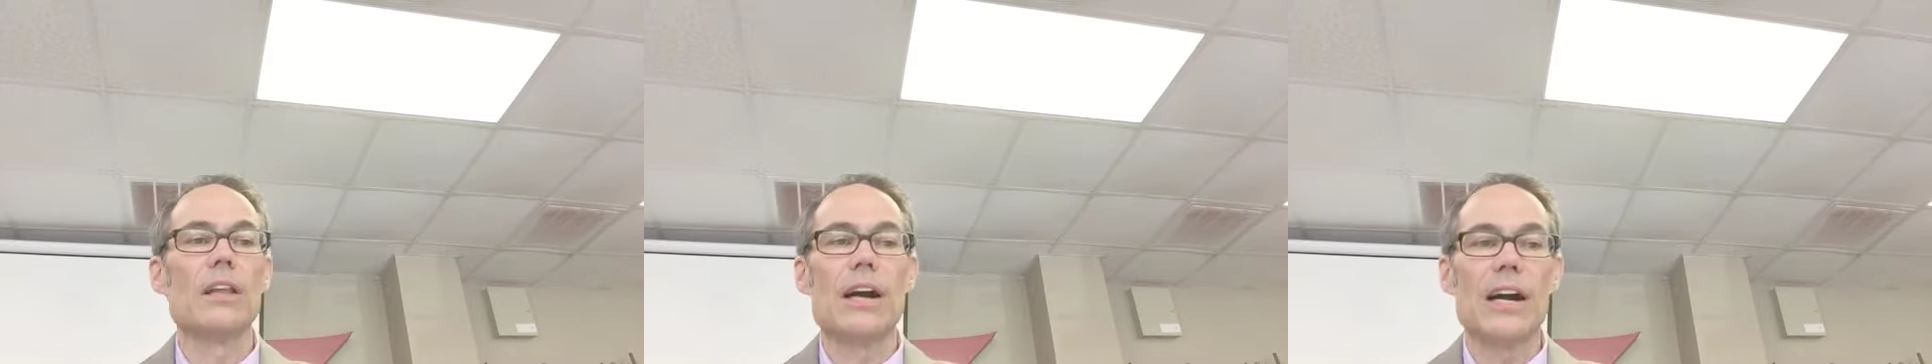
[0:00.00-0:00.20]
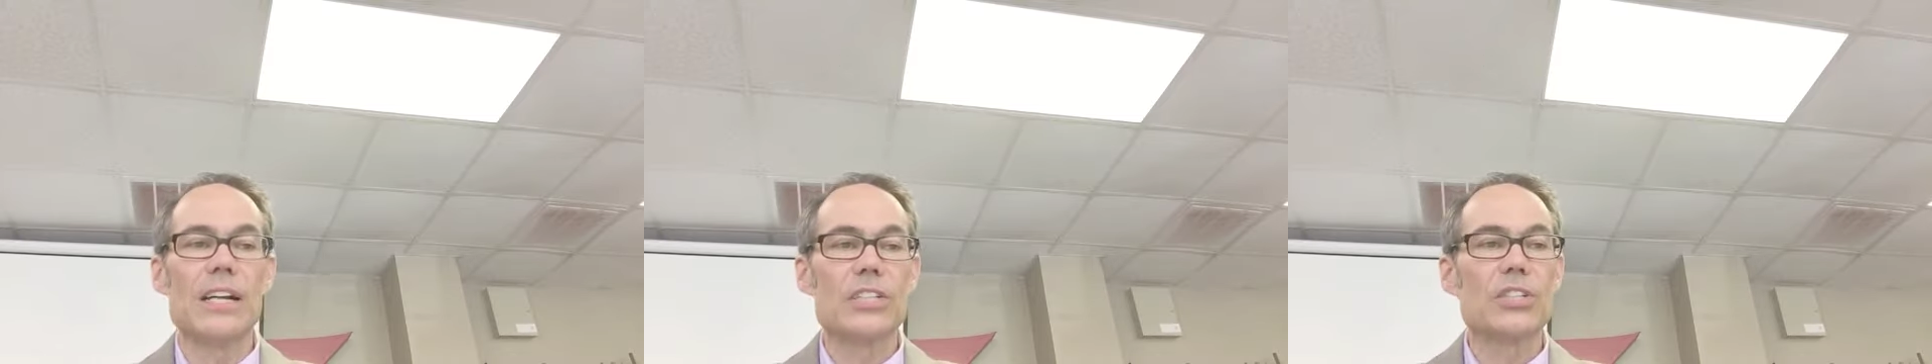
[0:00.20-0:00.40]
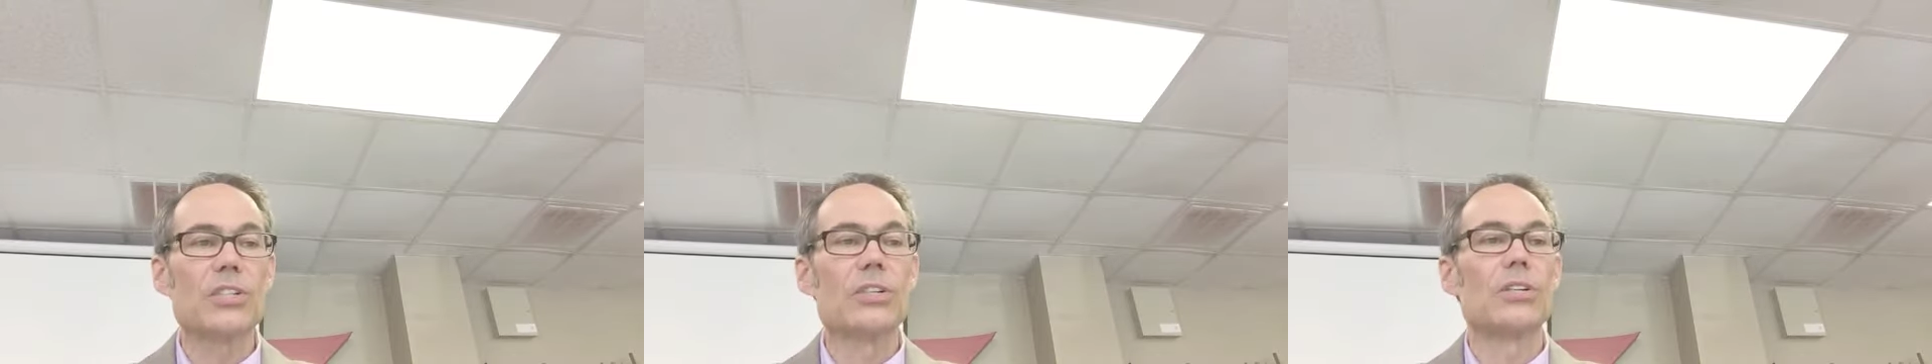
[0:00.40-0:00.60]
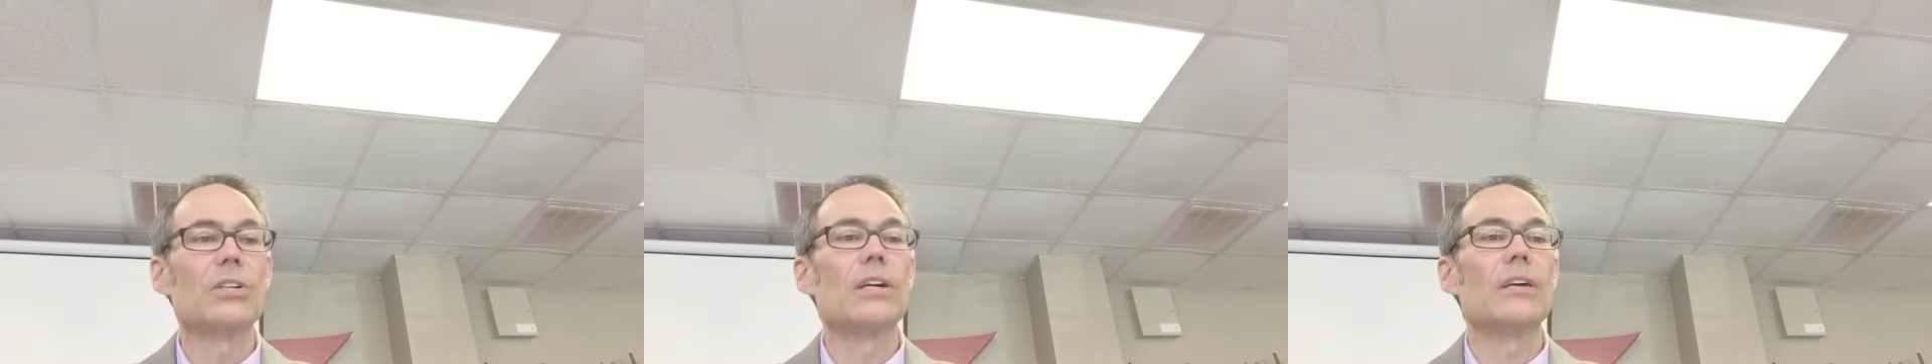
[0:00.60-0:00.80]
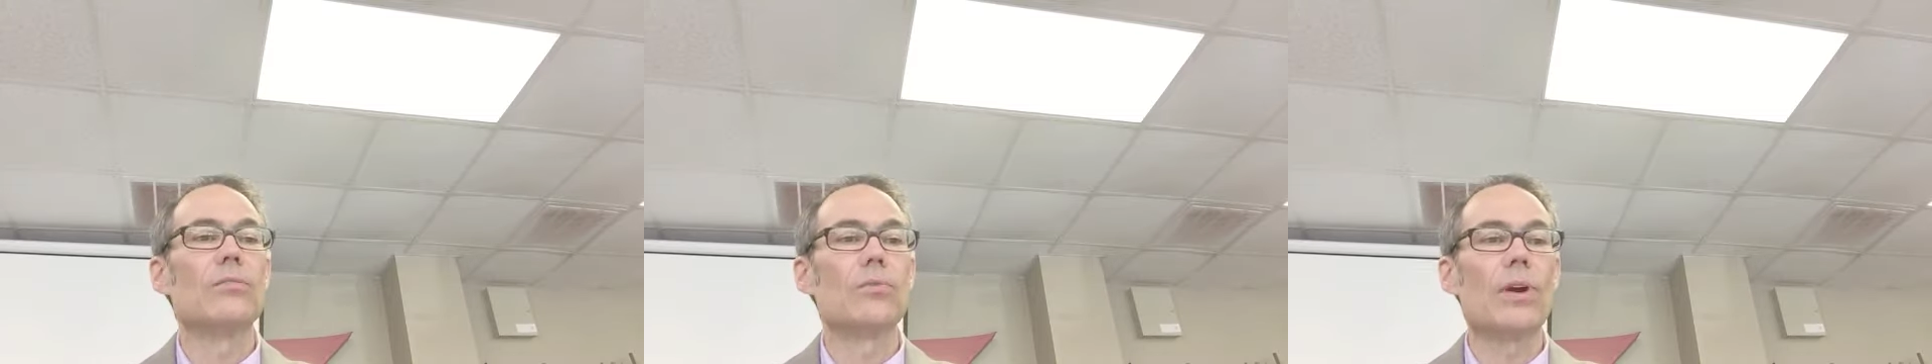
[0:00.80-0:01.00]
logical
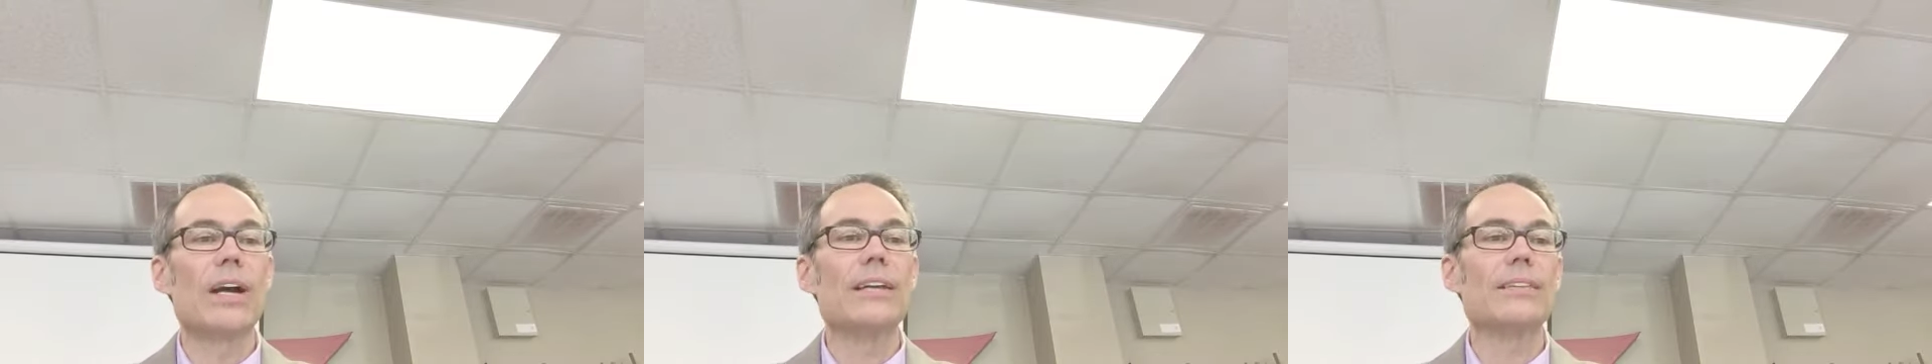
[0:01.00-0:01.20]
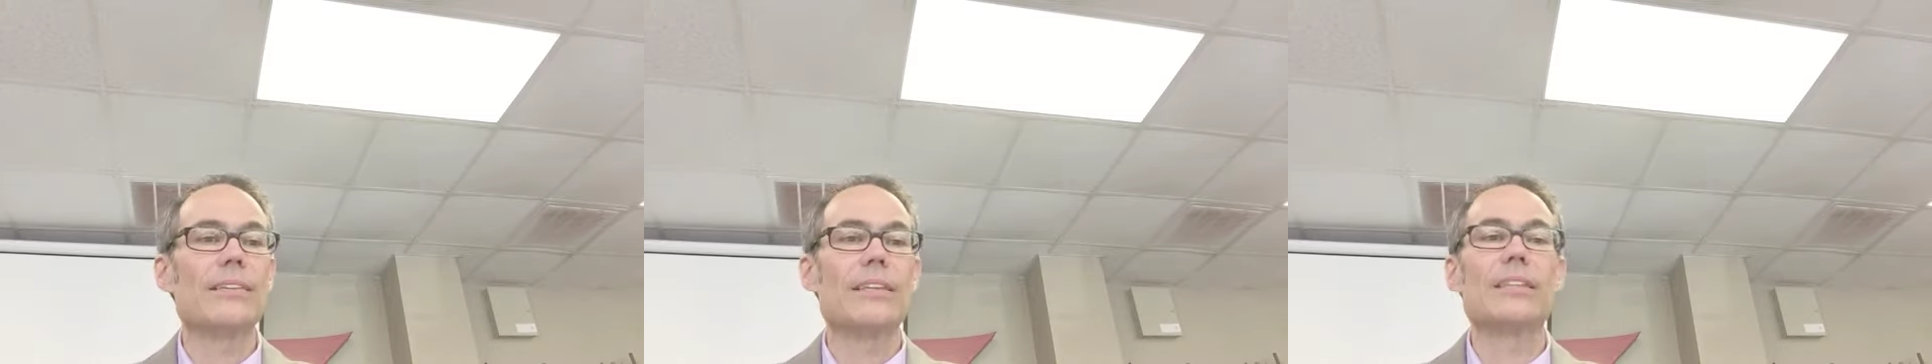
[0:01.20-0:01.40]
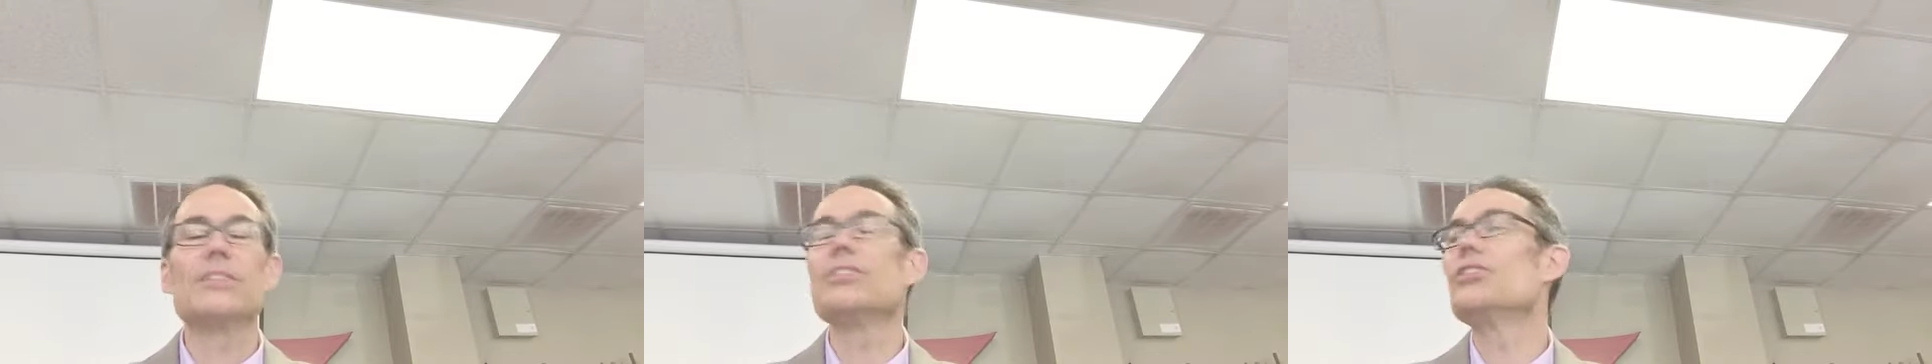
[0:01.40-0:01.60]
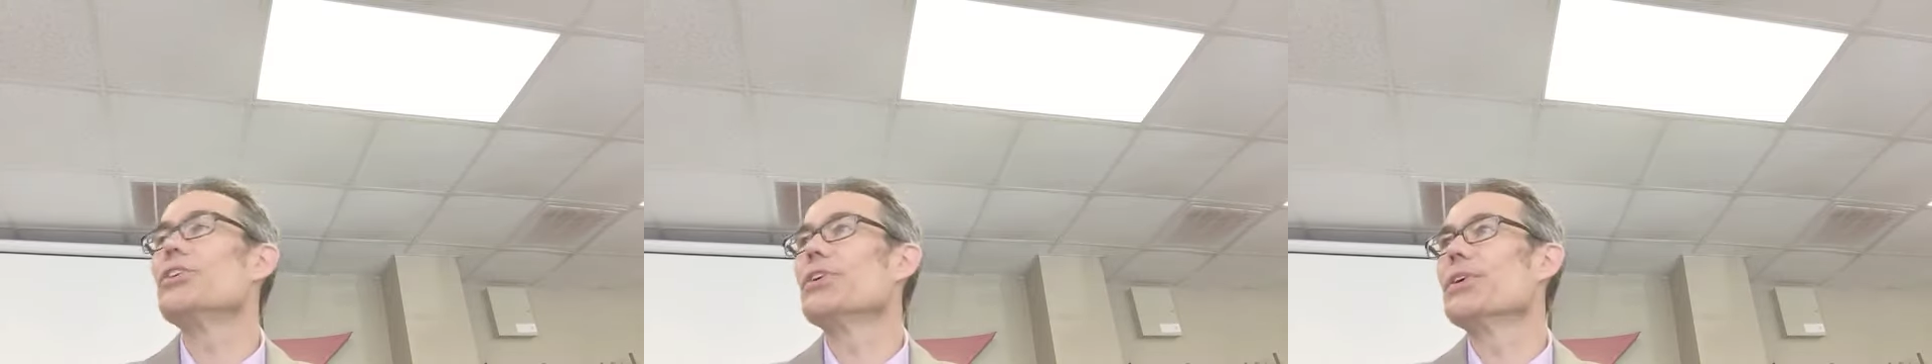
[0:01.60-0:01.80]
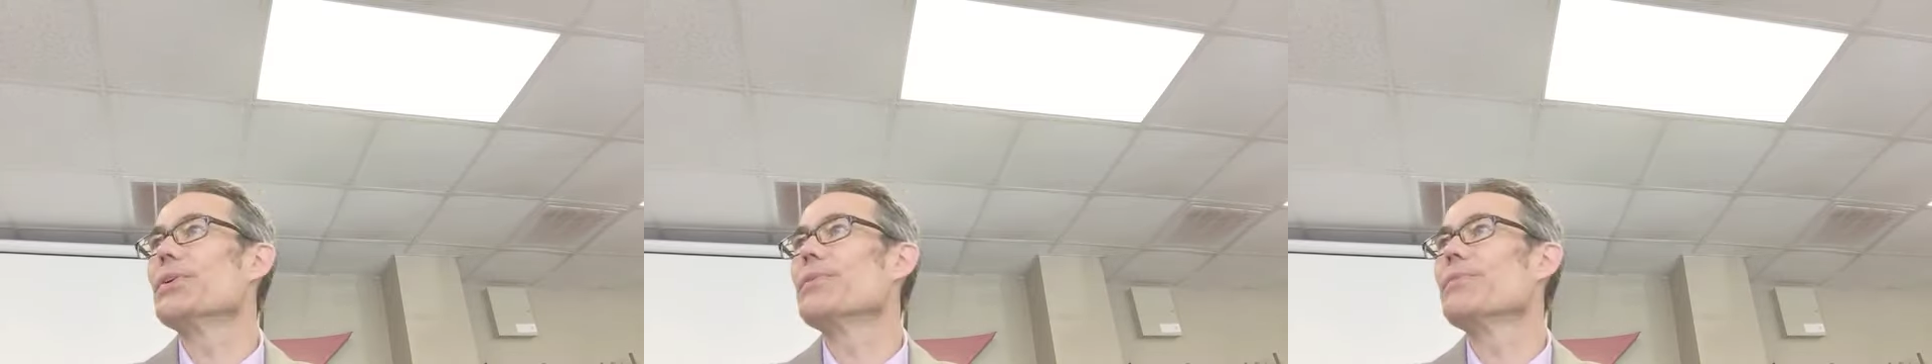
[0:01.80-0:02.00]
and right thing to
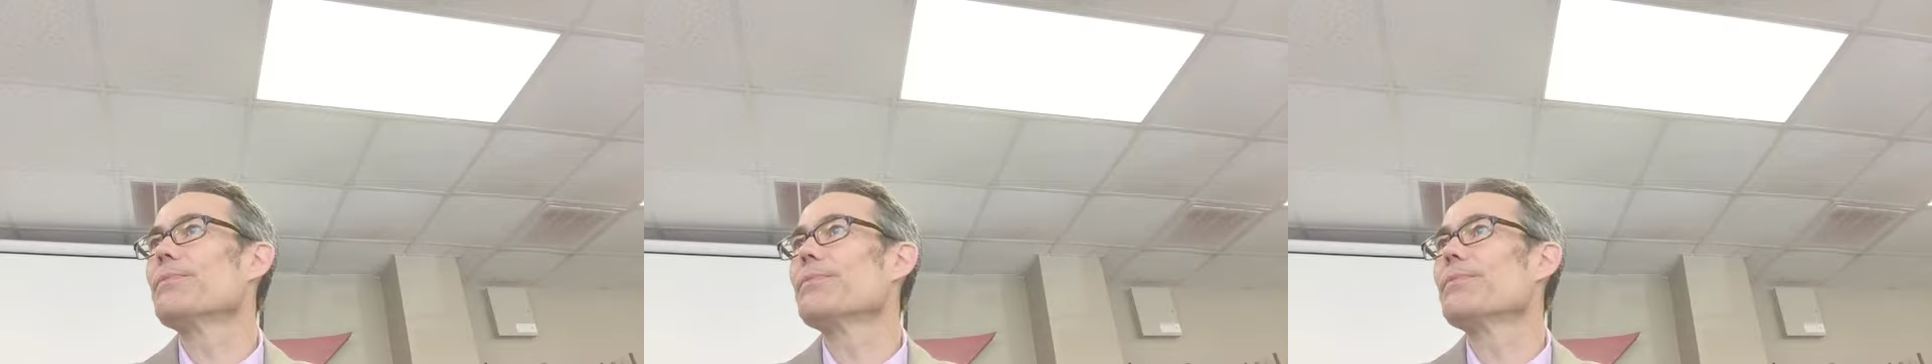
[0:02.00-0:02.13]
do.